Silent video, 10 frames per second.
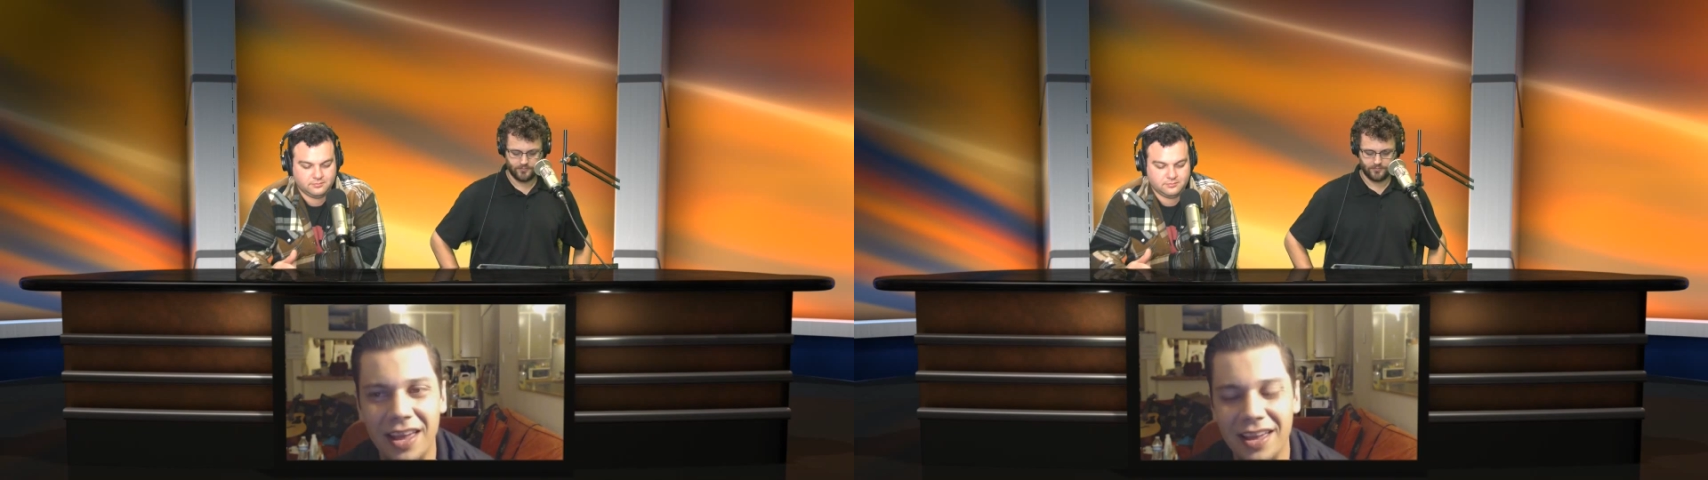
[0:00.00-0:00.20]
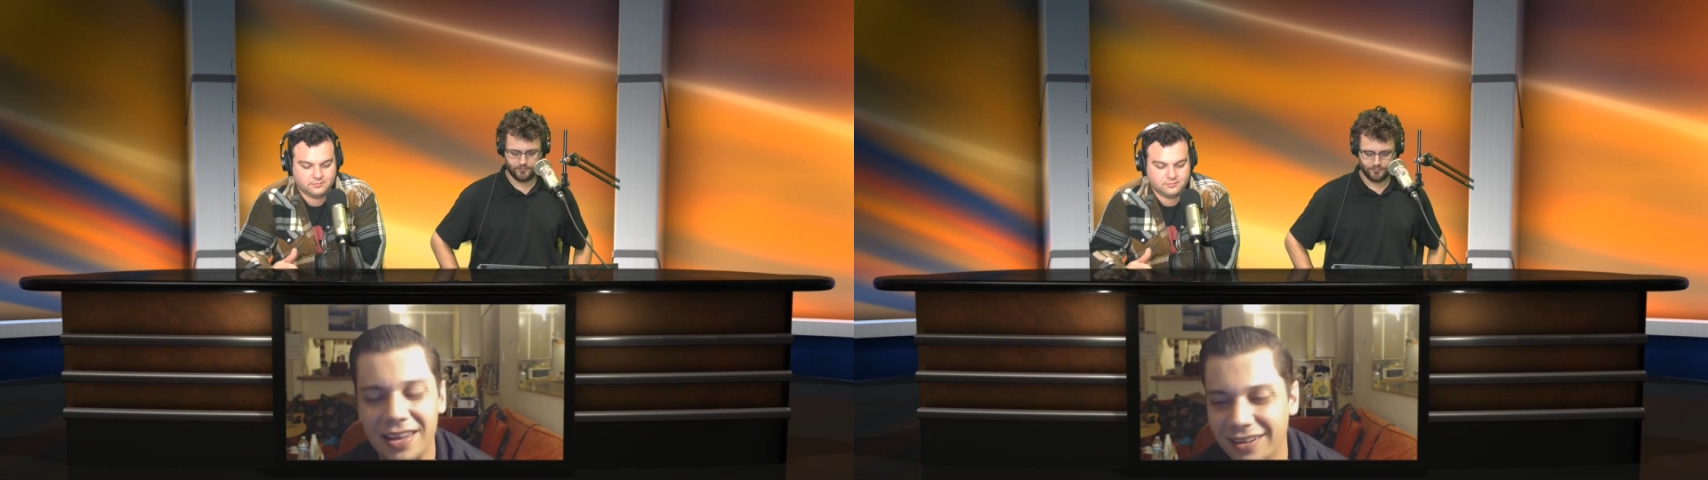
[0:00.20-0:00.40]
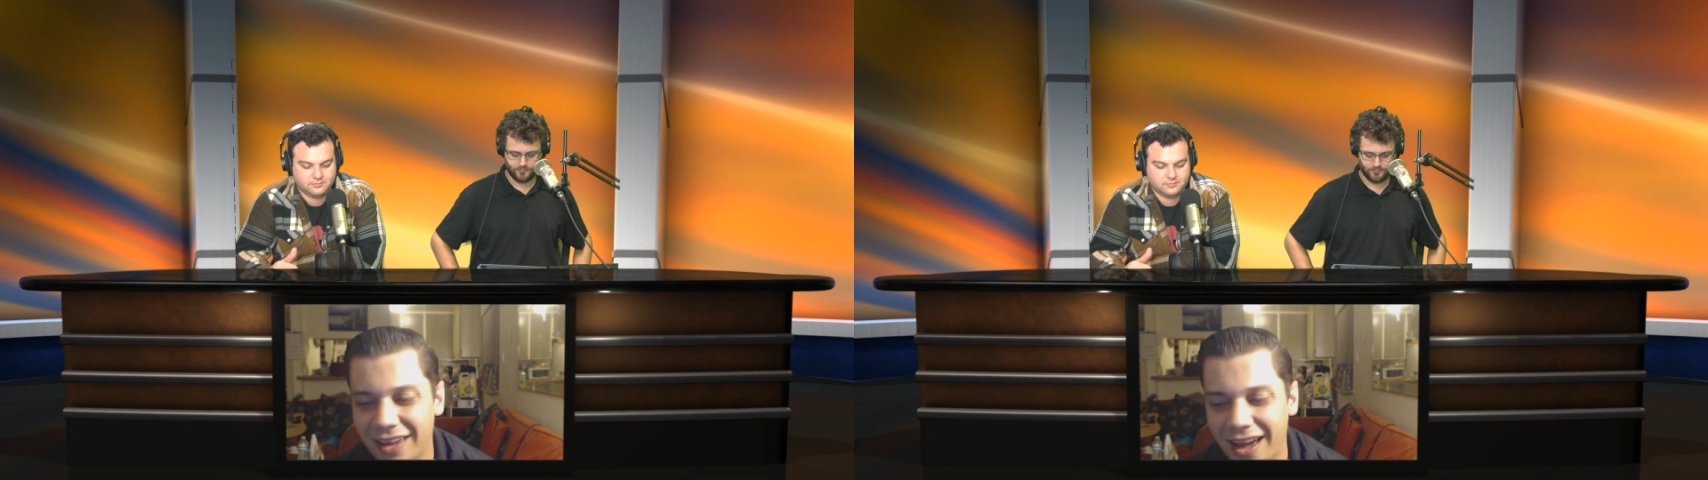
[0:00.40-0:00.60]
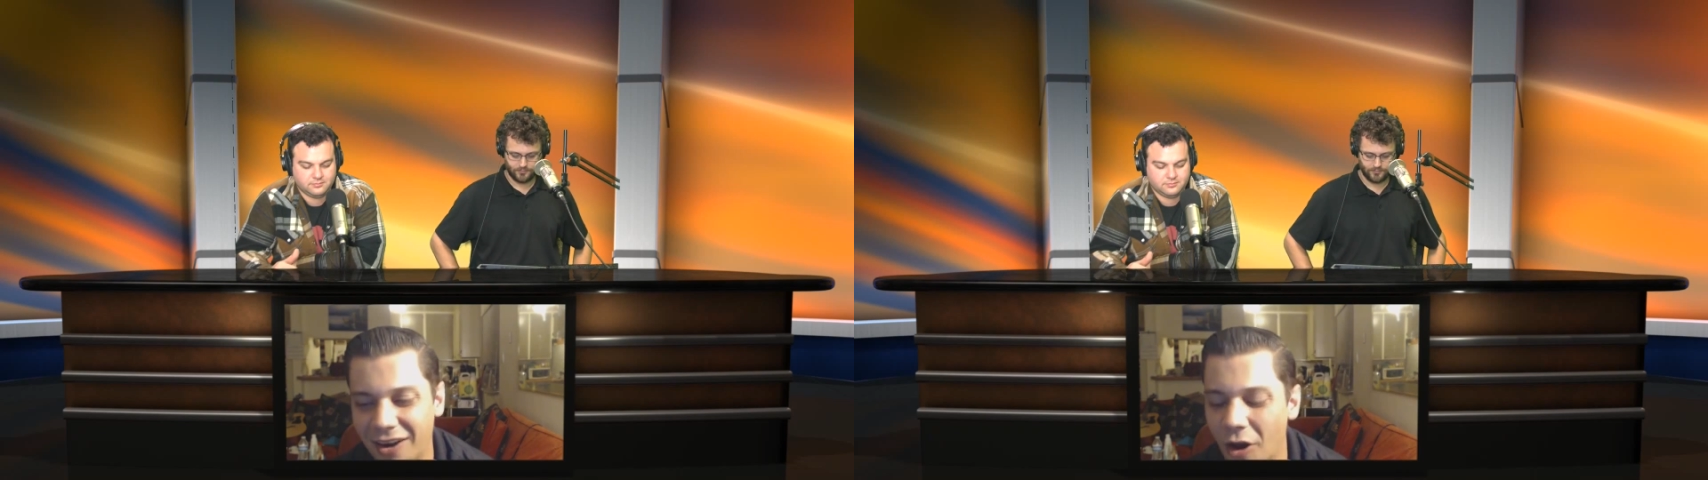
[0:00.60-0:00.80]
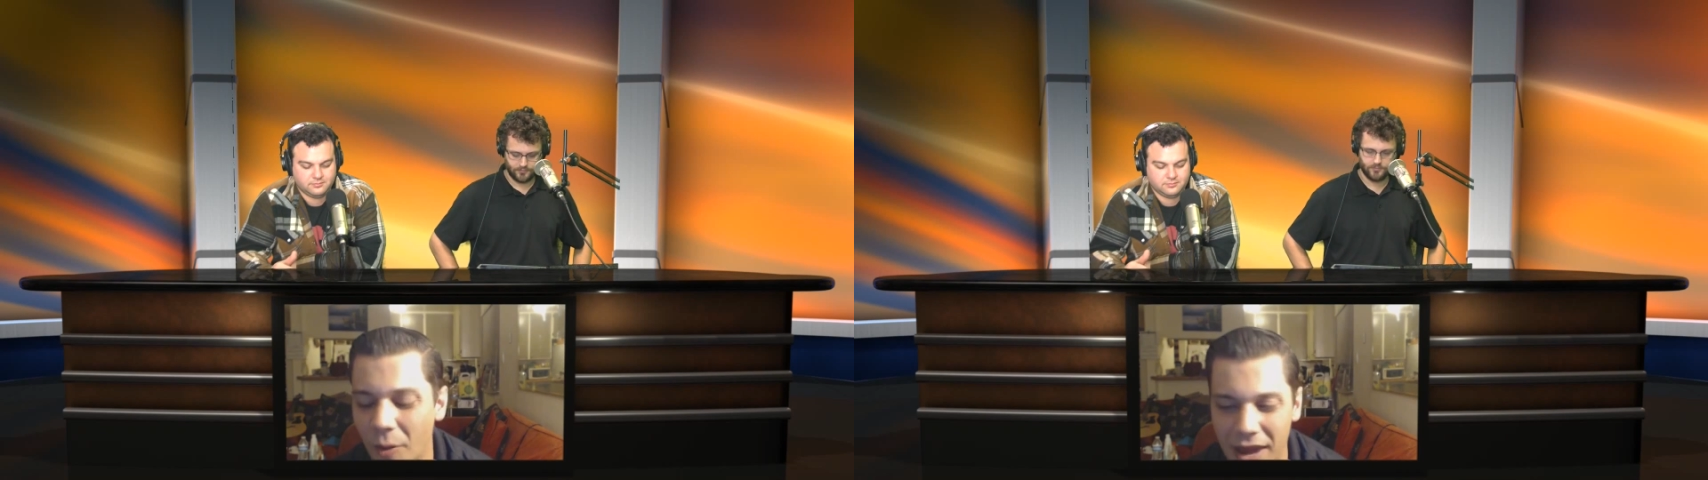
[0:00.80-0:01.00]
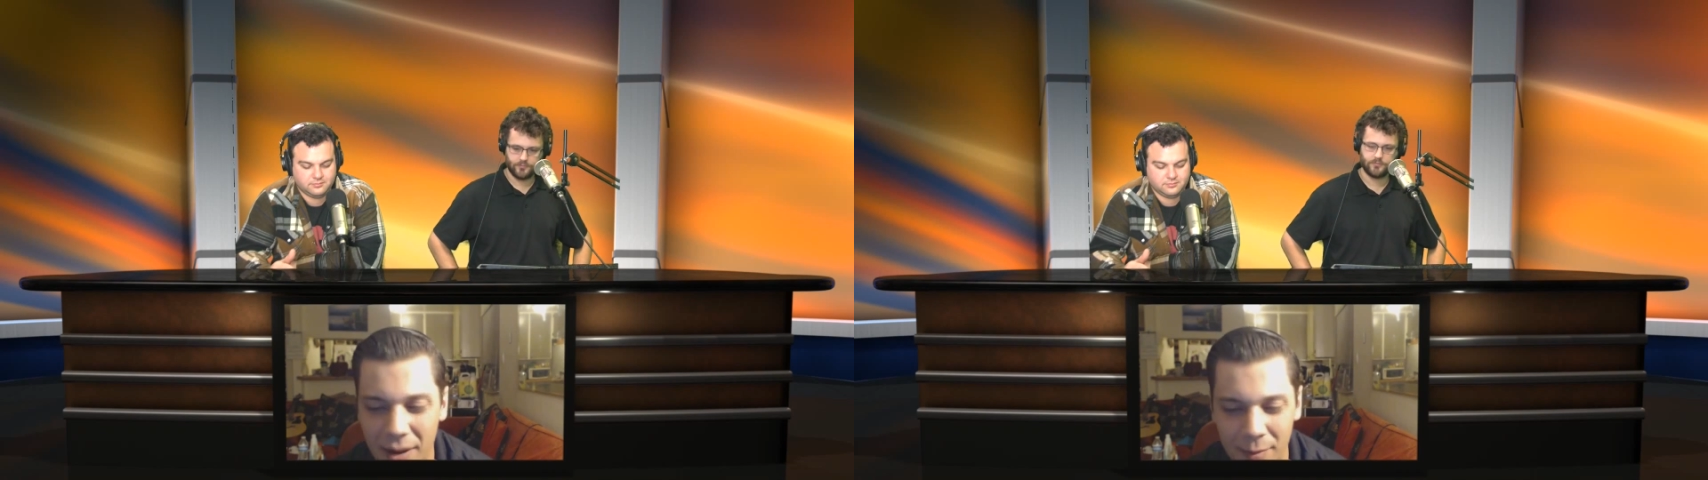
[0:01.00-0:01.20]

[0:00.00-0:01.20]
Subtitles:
and I don't know, man.